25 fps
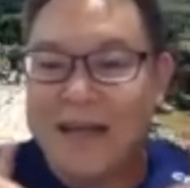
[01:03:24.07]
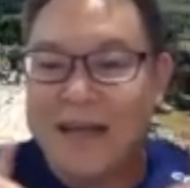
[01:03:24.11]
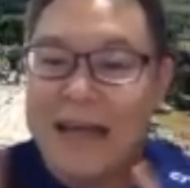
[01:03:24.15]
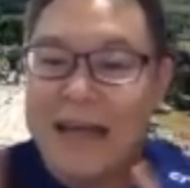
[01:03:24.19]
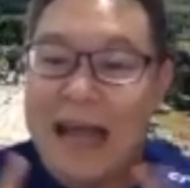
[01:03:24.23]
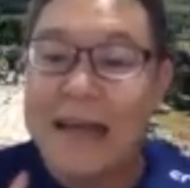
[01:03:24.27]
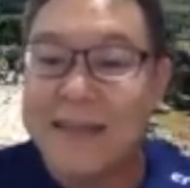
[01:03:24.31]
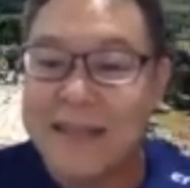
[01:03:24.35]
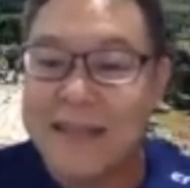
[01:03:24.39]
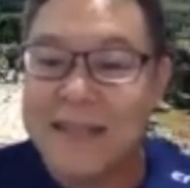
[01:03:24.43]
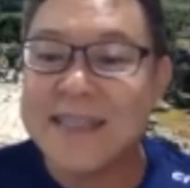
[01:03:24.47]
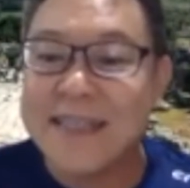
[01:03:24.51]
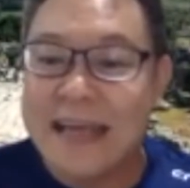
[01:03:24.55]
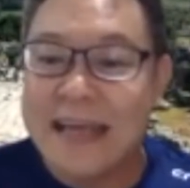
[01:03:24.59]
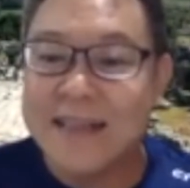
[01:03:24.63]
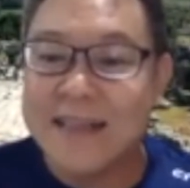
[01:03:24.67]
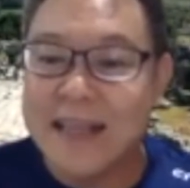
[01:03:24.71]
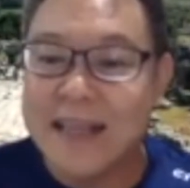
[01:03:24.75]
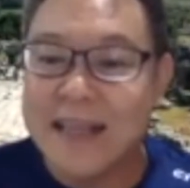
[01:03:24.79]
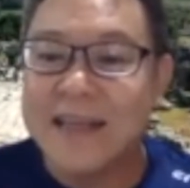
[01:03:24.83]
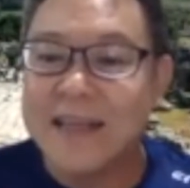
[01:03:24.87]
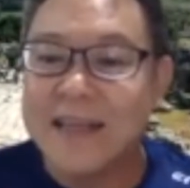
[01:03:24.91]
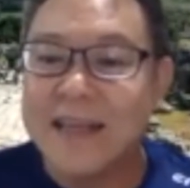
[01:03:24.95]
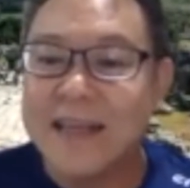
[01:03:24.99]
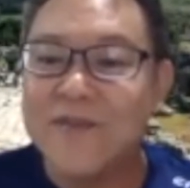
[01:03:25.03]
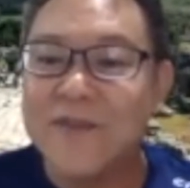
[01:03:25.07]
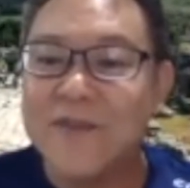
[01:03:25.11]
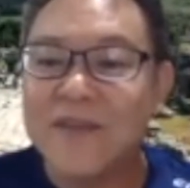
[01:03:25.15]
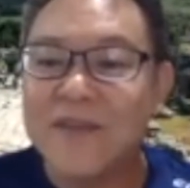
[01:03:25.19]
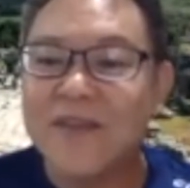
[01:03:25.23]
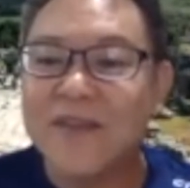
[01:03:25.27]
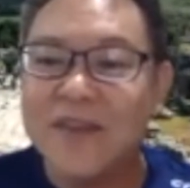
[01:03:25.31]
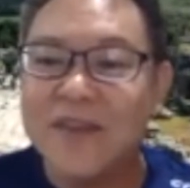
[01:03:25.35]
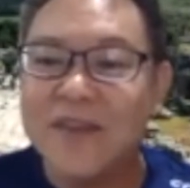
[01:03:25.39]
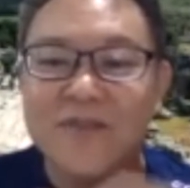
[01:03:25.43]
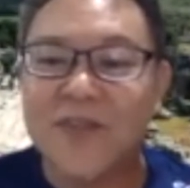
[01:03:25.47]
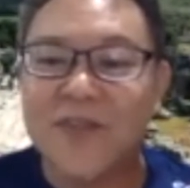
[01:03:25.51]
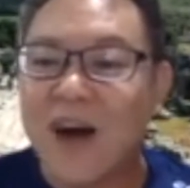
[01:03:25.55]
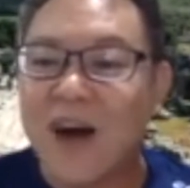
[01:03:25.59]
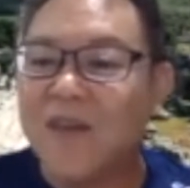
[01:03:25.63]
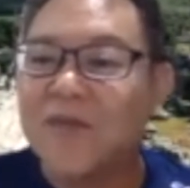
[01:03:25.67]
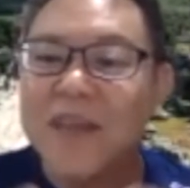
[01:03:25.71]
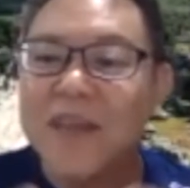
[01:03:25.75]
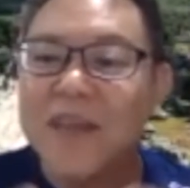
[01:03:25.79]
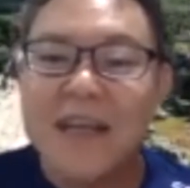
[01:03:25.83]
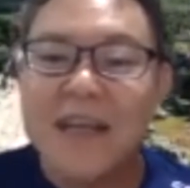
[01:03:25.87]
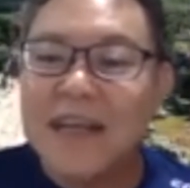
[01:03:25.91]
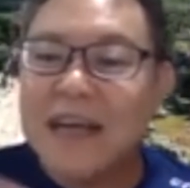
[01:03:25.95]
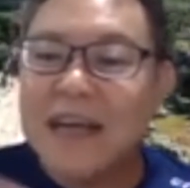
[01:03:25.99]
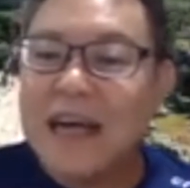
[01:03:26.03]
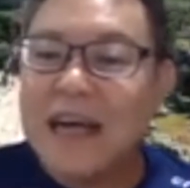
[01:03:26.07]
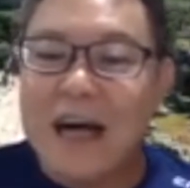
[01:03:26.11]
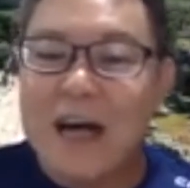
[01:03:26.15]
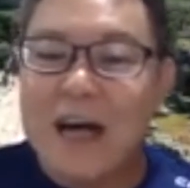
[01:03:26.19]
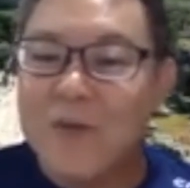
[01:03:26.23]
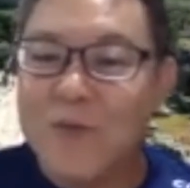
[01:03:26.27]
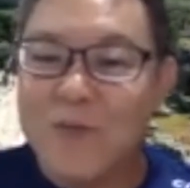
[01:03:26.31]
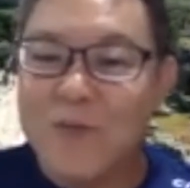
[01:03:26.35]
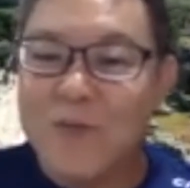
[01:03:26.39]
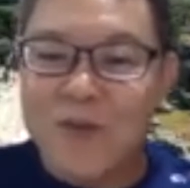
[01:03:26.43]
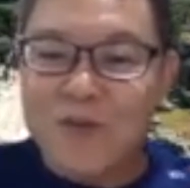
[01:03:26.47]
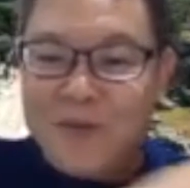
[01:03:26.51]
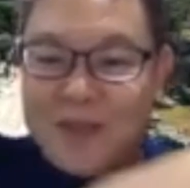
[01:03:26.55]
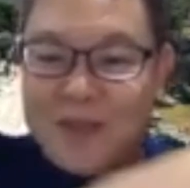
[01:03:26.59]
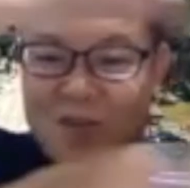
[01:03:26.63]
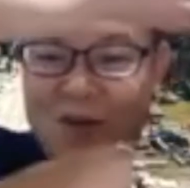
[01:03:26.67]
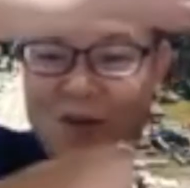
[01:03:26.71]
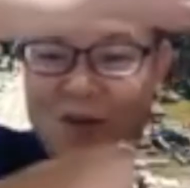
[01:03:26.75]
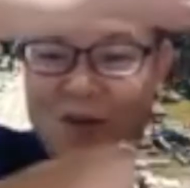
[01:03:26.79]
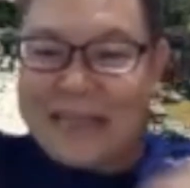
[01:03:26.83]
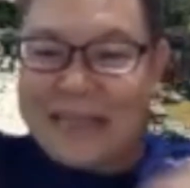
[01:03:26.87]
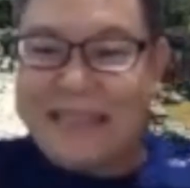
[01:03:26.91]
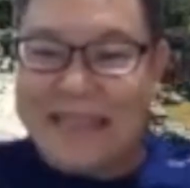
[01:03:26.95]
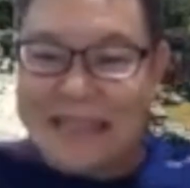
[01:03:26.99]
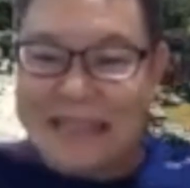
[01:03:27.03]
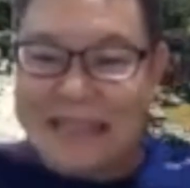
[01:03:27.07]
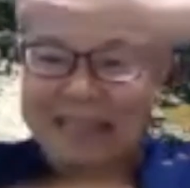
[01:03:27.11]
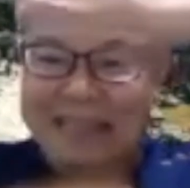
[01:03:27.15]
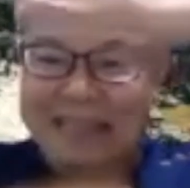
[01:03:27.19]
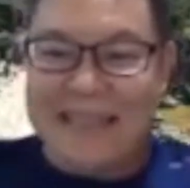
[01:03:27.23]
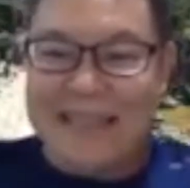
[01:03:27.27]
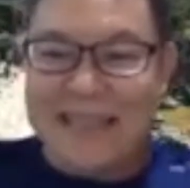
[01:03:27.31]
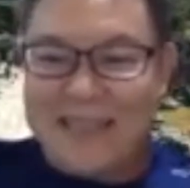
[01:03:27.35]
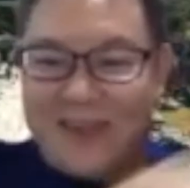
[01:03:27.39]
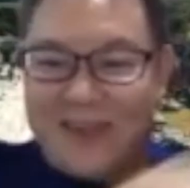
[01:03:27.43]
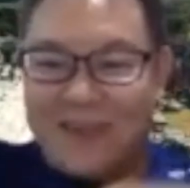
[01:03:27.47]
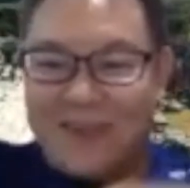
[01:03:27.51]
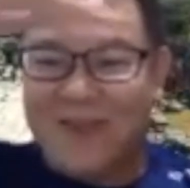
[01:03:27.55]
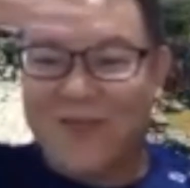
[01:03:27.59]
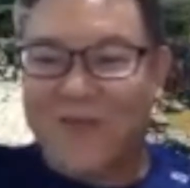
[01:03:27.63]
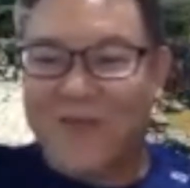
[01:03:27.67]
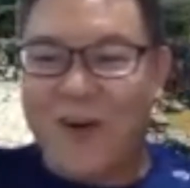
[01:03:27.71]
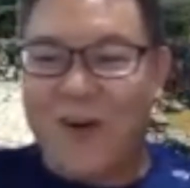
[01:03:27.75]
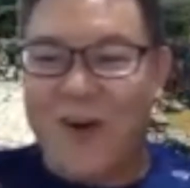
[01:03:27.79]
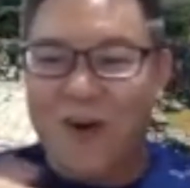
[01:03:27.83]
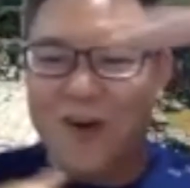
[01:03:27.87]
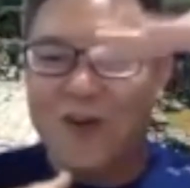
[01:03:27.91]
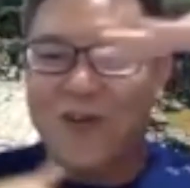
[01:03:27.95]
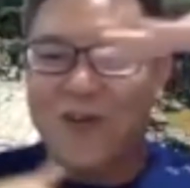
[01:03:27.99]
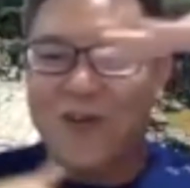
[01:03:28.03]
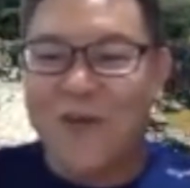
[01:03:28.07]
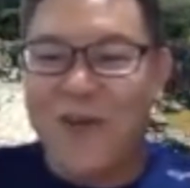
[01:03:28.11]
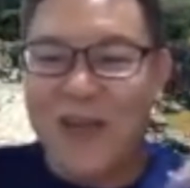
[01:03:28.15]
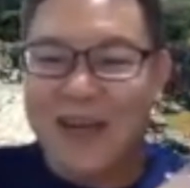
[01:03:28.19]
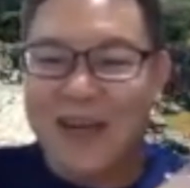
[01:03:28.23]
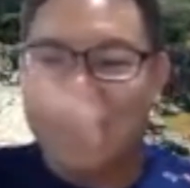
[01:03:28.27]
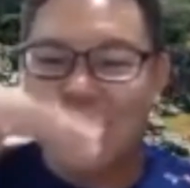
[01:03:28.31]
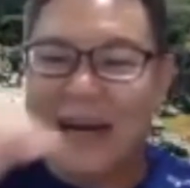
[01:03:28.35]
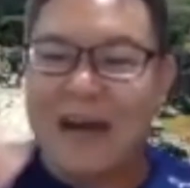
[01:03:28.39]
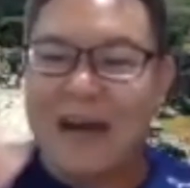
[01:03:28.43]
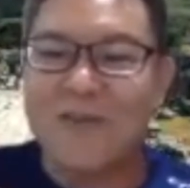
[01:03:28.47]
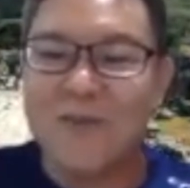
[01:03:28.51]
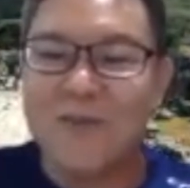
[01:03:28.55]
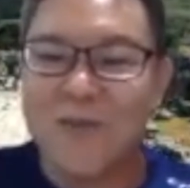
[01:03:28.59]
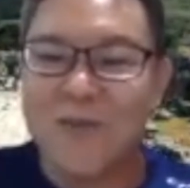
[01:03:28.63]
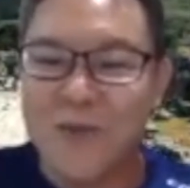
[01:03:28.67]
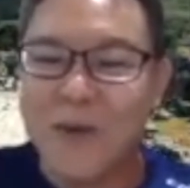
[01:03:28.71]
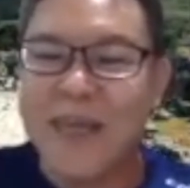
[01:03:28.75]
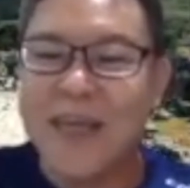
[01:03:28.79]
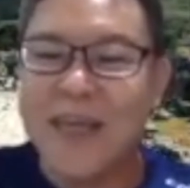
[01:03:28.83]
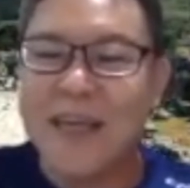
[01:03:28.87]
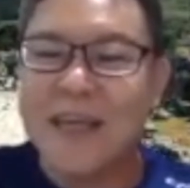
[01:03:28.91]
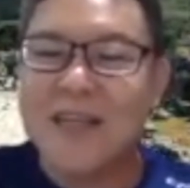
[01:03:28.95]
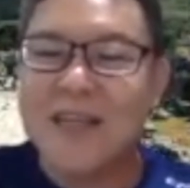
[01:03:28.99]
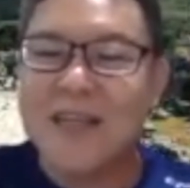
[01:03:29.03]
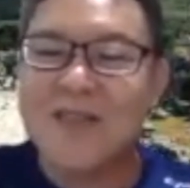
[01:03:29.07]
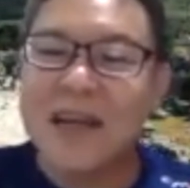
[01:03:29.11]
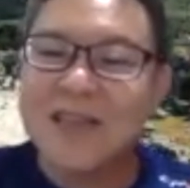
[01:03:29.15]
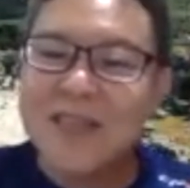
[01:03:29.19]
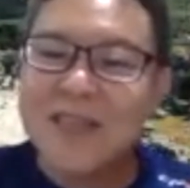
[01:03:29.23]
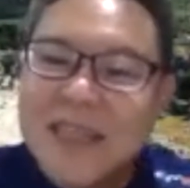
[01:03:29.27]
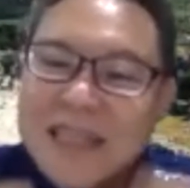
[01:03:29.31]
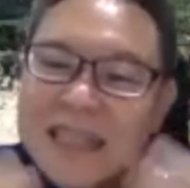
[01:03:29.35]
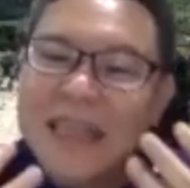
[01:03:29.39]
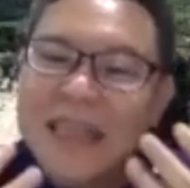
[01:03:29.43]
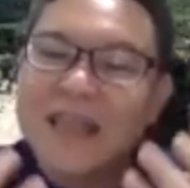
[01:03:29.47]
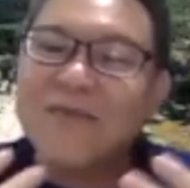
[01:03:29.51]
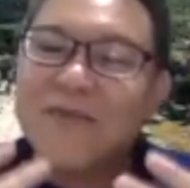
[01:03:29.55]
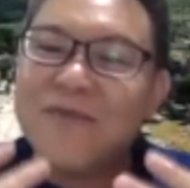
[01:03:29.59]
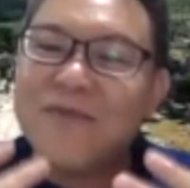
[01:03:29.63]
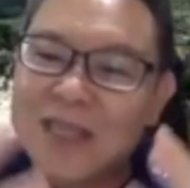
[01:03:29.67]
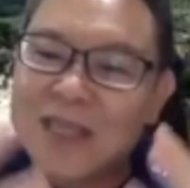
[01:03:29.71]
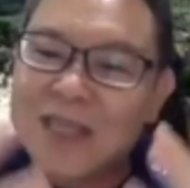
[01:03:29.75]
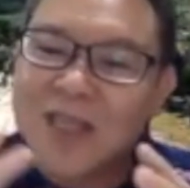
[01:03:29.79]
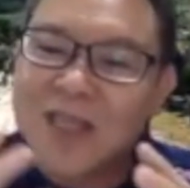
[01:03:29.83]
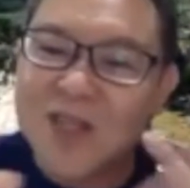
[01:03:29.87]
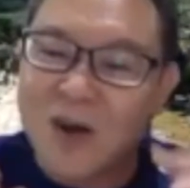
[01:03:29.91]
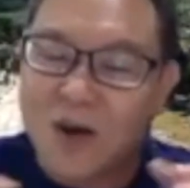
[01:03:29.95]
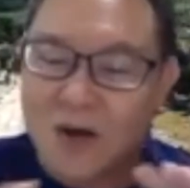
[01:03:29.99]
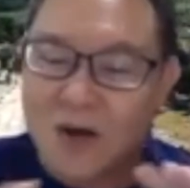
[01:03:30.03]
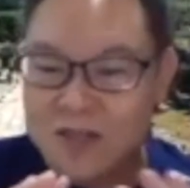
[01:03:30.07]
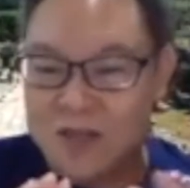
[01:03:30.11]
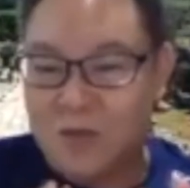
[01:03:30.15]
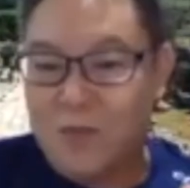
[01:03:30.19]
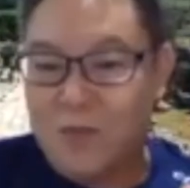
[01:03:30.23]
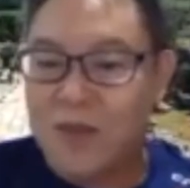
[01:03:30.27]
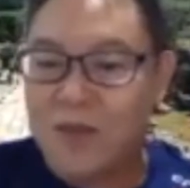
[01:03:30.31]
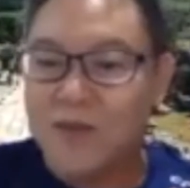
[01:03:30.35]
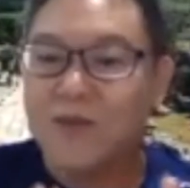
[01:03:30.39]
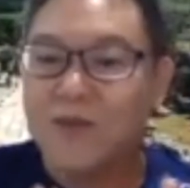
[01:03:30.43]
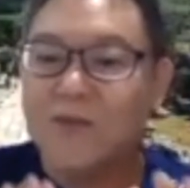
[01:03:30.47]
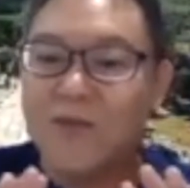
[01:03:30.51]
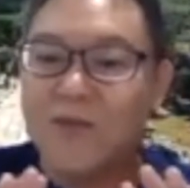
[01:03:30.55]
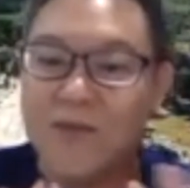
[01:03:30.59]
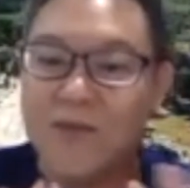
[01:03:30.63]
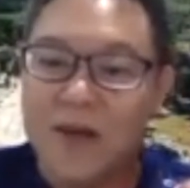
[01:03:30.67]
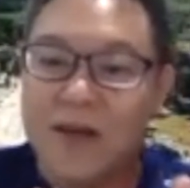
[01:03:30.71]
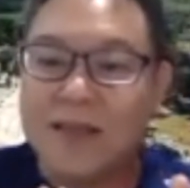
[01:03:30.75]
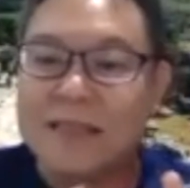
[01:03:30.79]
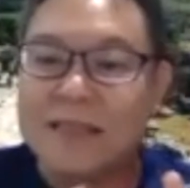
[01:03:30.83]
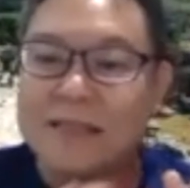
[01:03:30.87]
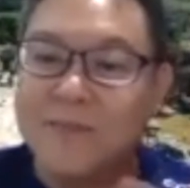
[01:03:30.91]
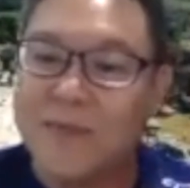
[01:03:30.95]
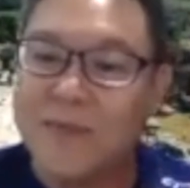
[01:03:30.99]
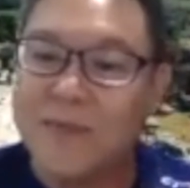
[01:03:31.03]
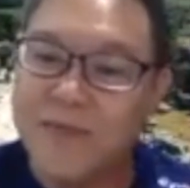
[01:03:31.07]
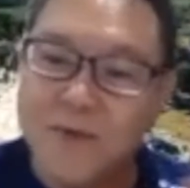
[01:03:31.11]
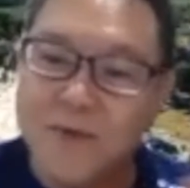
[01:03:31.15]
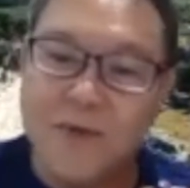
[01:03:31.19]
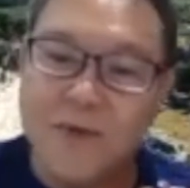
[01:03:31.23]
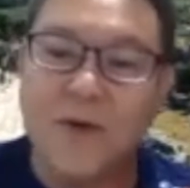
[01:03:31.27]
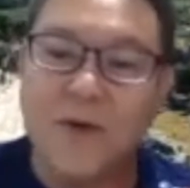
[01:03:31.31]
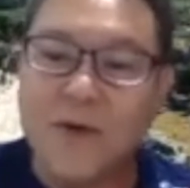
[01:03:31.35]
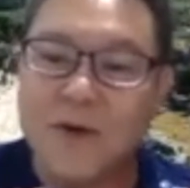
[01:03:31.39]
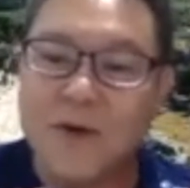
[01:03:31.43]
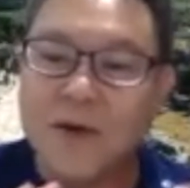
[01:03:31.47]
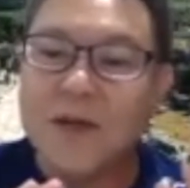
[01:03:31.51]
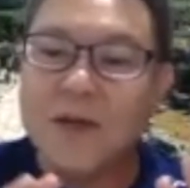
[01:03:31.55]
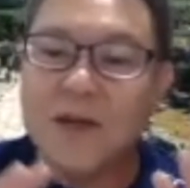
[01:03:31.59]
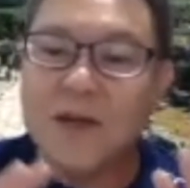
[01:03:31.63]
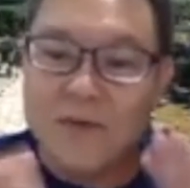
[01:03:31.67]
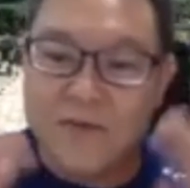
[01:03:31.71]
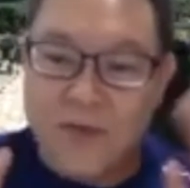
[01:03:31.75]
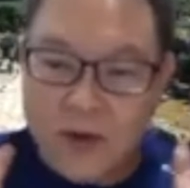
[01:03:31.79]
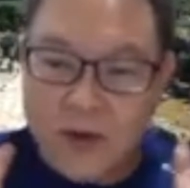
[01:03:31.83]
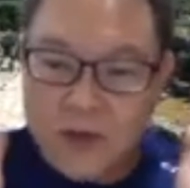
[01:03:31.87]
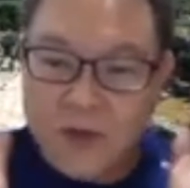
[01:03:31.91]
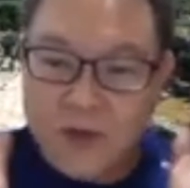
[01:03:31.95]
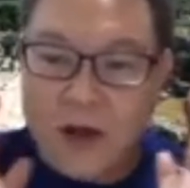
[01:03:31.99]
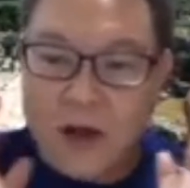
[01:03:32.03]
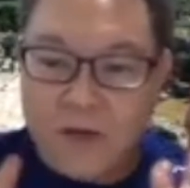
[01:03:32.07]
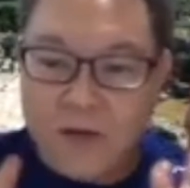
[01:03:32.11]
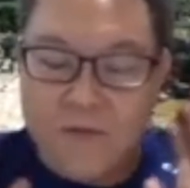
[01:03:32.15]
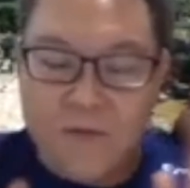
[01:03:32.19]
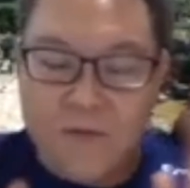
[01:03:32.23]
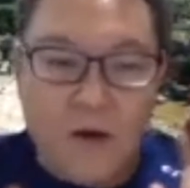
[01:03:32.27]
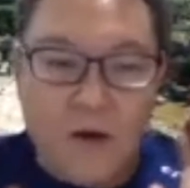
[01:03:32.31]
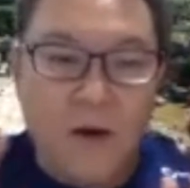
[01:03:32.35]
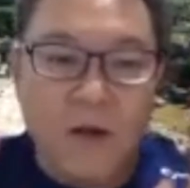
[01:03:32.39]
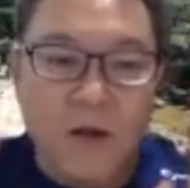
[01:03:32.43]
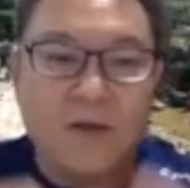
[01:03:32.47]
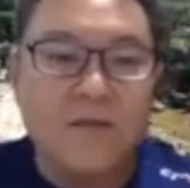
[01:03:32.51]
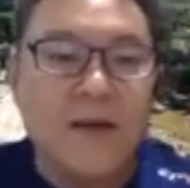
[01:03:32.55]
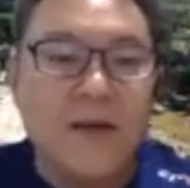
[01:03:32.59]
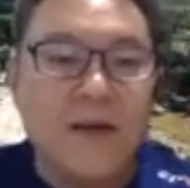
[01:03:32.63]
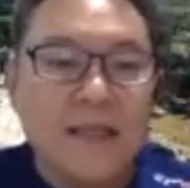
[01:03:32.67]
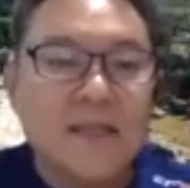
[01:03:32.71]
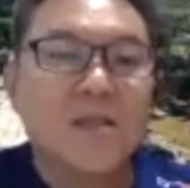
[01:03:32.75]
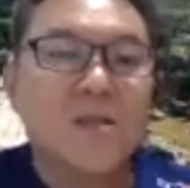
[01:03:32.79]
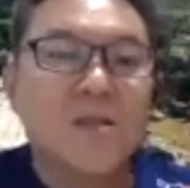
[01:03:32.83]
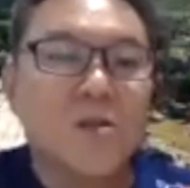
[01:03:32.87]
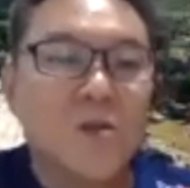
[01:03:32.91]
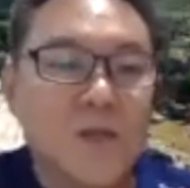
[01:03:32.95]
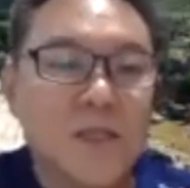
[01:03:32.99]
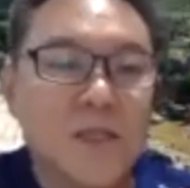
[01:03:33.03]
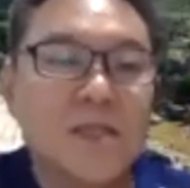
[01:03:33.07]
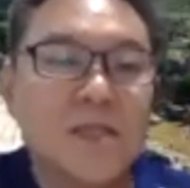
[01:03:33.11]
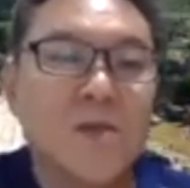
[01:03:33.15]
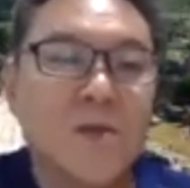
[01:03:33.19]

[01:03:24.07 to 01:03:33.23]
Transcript: understanding. If not, we'll be talking, we're all going around the way. So I just leave these thoughts with you first, for all of us to